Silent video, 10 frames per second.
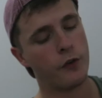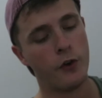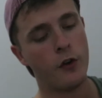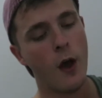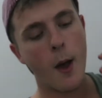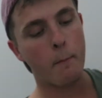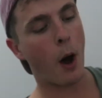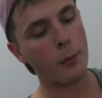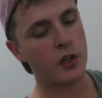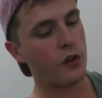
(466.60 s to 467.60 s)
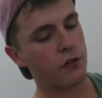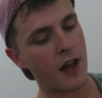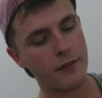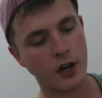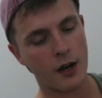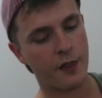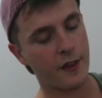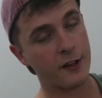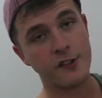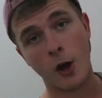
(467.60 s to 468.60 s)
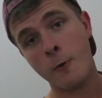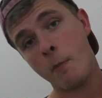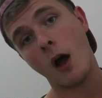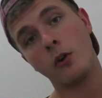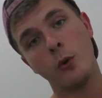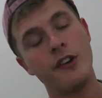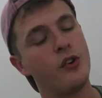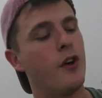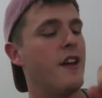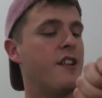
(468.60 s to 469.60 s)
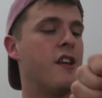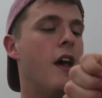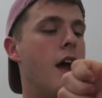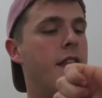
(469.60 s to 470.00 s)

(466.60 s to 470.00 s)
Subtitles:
food barbecue flavor kind of thing. So I'm gonna enjoy this.